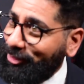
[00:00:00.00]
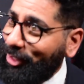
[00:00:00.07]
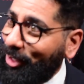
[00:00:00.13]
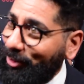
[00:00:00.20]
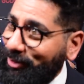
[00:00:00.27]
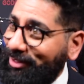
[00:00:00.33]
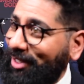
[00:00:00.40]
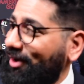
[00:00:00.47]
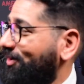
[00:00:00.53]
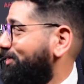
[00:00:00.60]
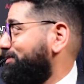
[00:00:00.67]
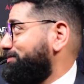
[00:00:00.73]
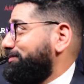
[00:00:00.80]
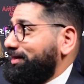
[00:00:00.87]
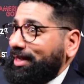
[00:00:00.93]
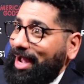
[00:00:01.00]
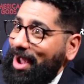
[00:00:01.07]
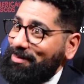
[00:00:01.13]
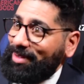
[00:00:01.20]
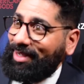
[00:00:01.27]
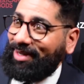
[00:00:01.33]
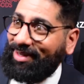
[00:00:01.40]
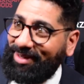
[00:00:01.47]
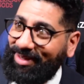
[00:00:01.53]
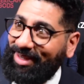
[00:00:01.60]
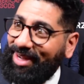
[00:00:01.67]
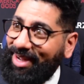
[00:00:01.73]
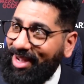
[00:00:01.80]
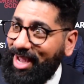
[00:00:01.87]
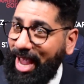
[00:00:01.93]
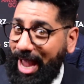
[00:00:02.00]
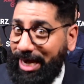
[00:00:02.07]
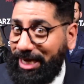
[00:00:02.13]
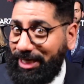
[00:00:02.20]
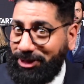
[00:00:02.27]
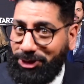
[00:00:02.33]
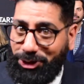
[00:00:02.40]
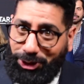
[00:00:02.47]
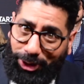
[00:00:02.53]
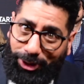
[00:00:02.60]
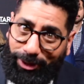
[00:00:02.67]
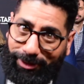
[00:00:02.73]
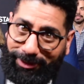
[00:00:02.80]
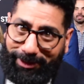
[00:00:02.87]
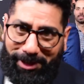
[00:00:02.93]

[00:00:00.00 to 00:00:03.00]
Joe. So, I mean, and Ninja Turtles.